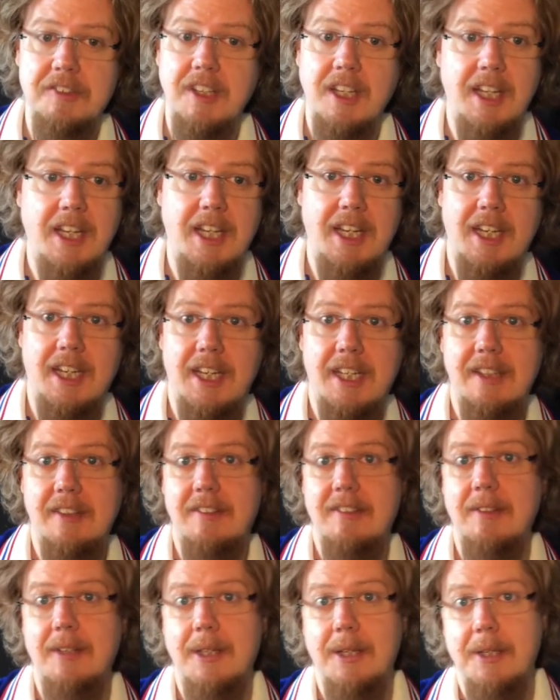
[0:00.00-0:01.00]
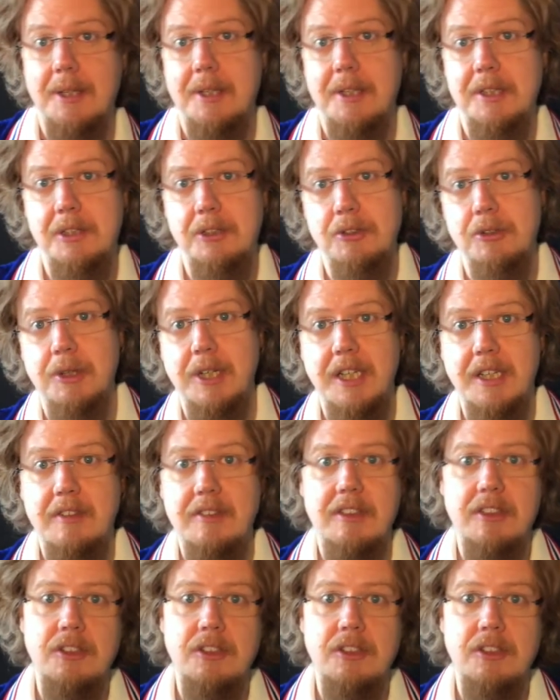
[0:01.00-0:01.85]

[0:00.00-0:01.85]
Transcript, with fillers: And uh, Euro 18,